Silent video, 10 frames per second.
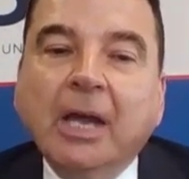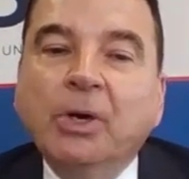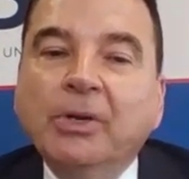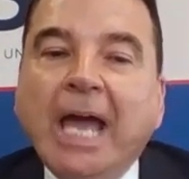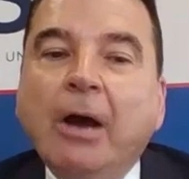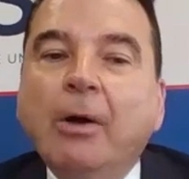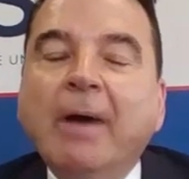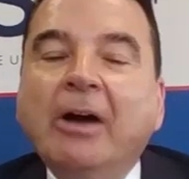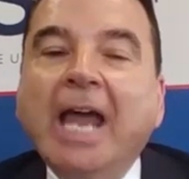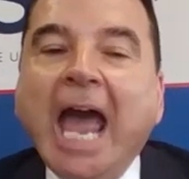And we're now
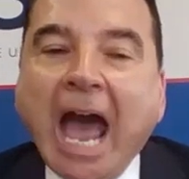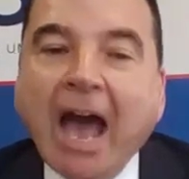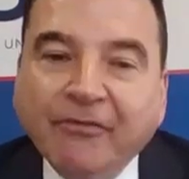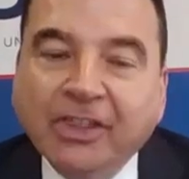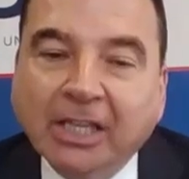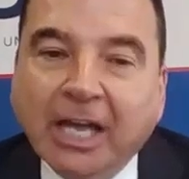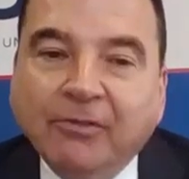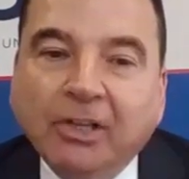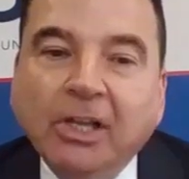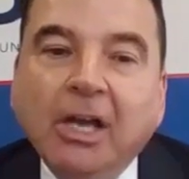about half the
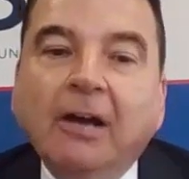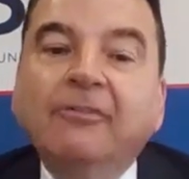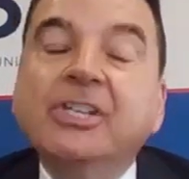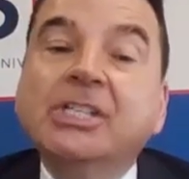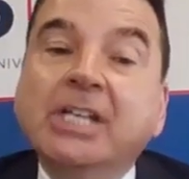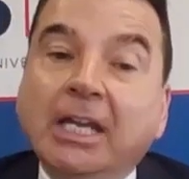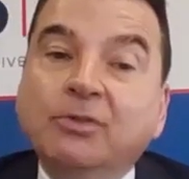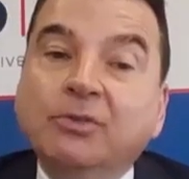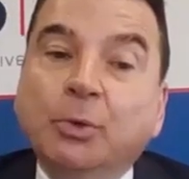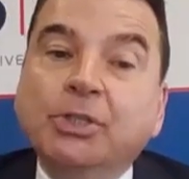level of the state
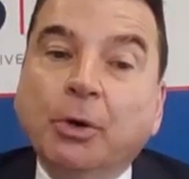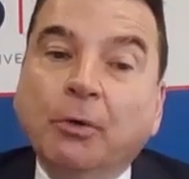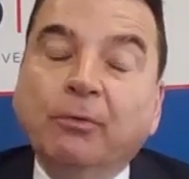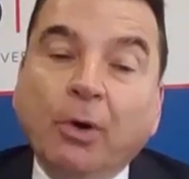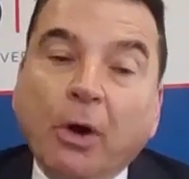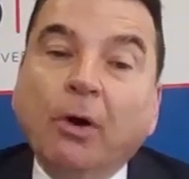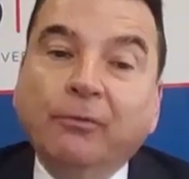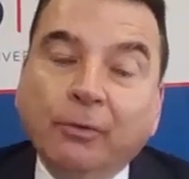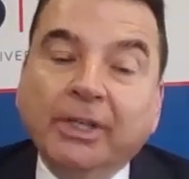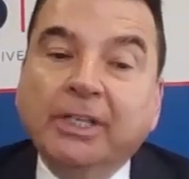of Georgia
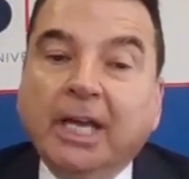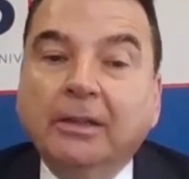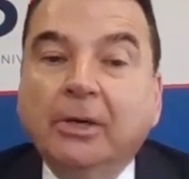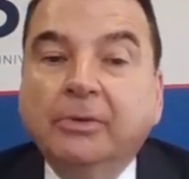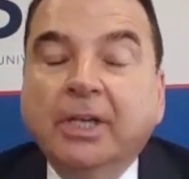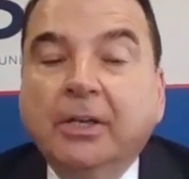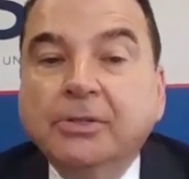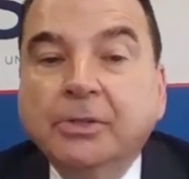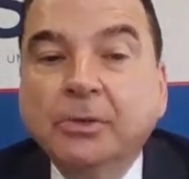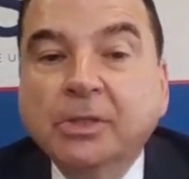overall for the debt load that
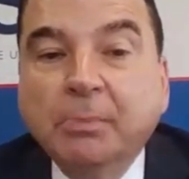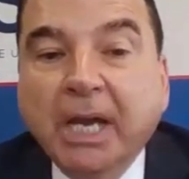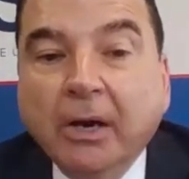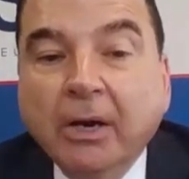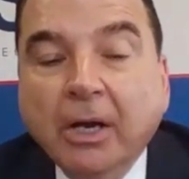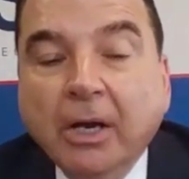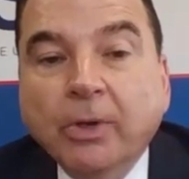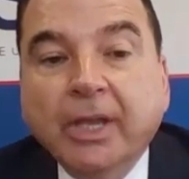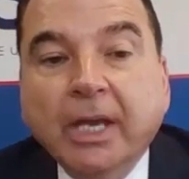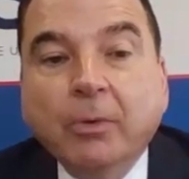our students bear
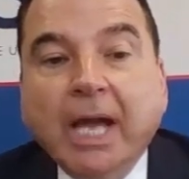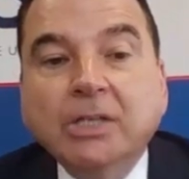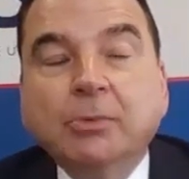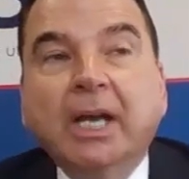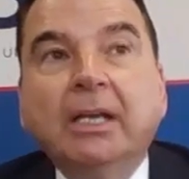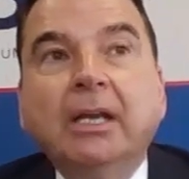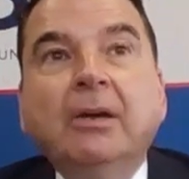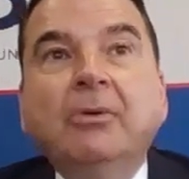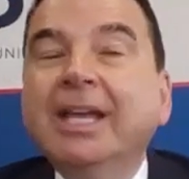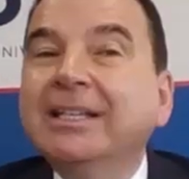when they graduate.
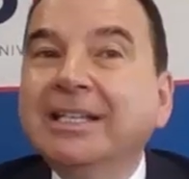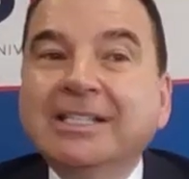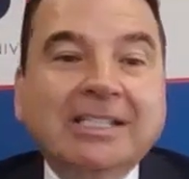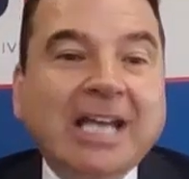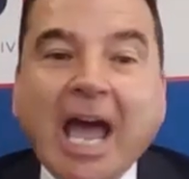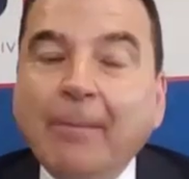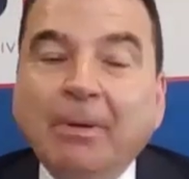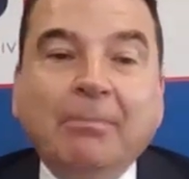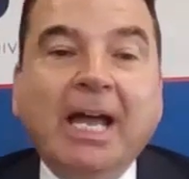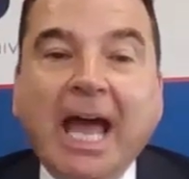Well, that didn't just
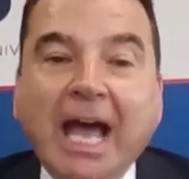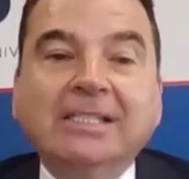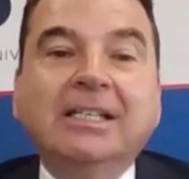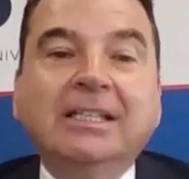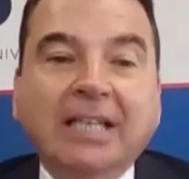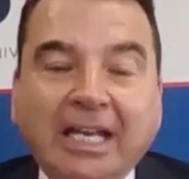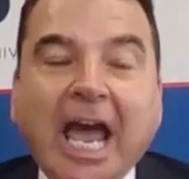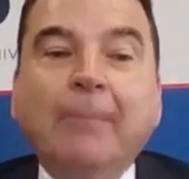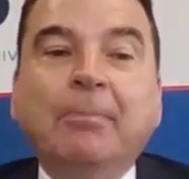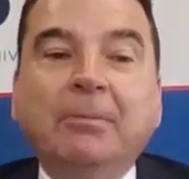happen by accident. That
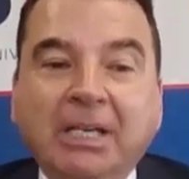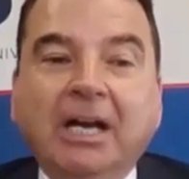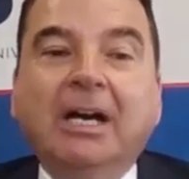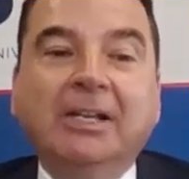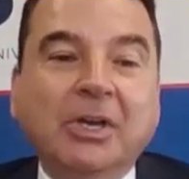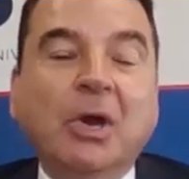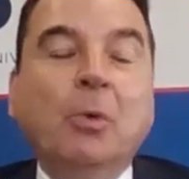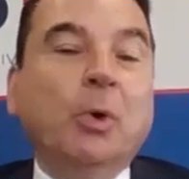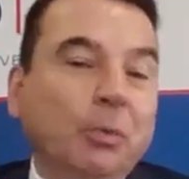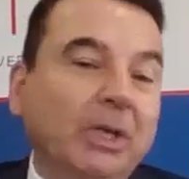happened because
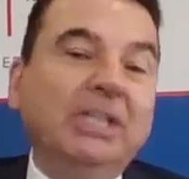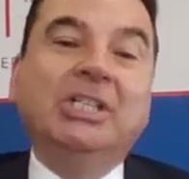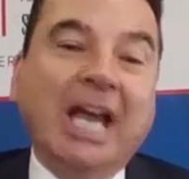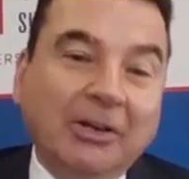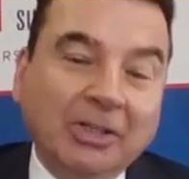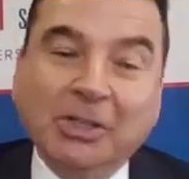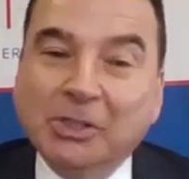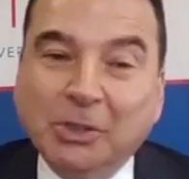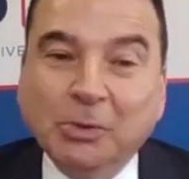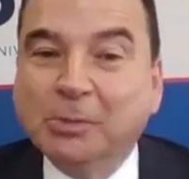we're reaching out to the
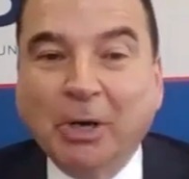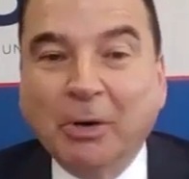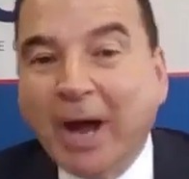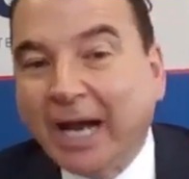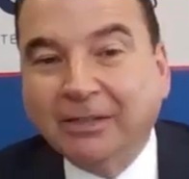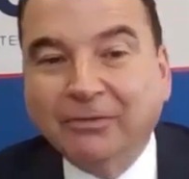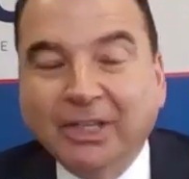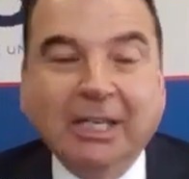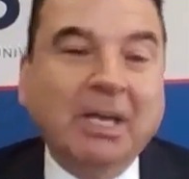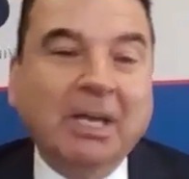students
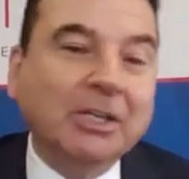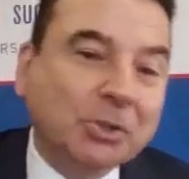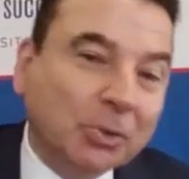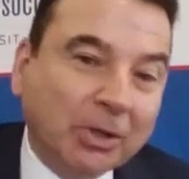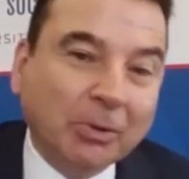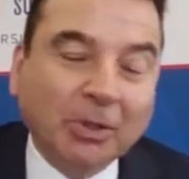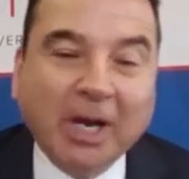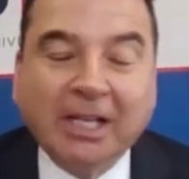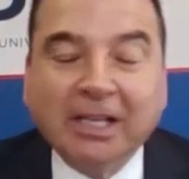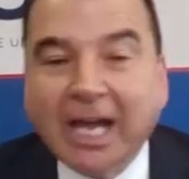proactively and making sure they're in the
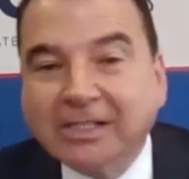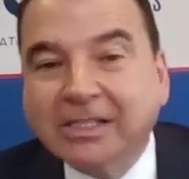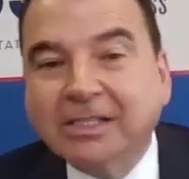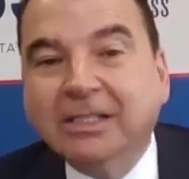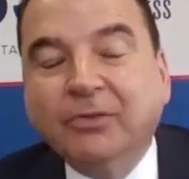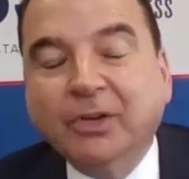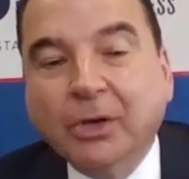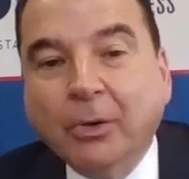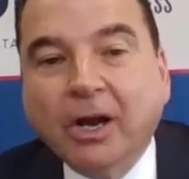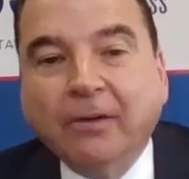right classes. And if they're
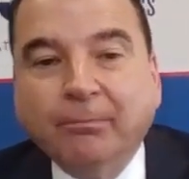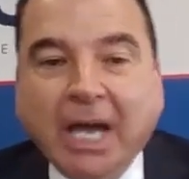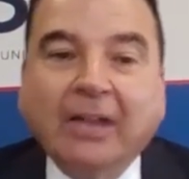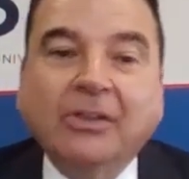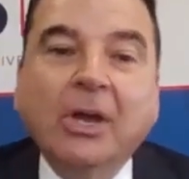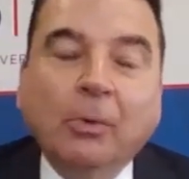going off path,